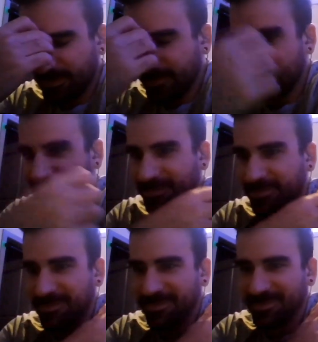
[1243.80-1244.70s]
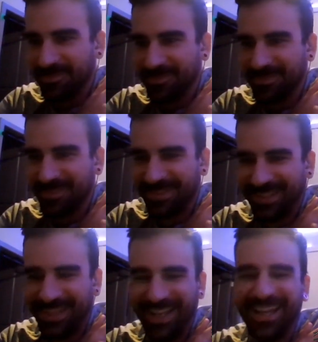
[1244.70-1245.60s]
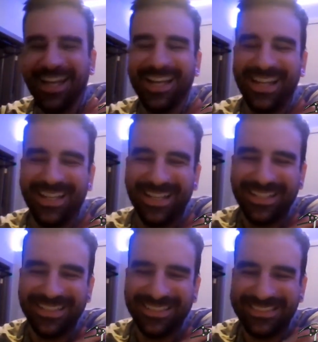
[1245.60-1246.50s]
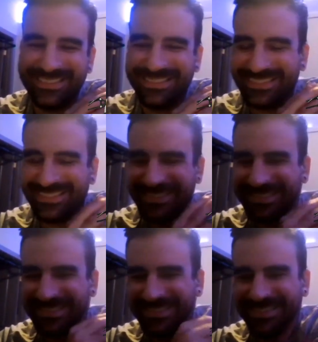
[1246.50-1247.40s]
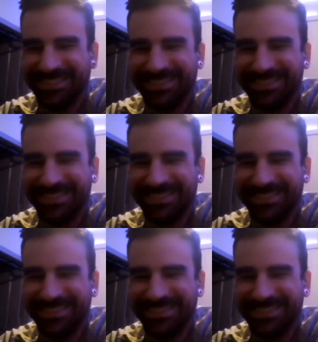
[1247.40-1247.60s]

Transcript: This person isn't speaking.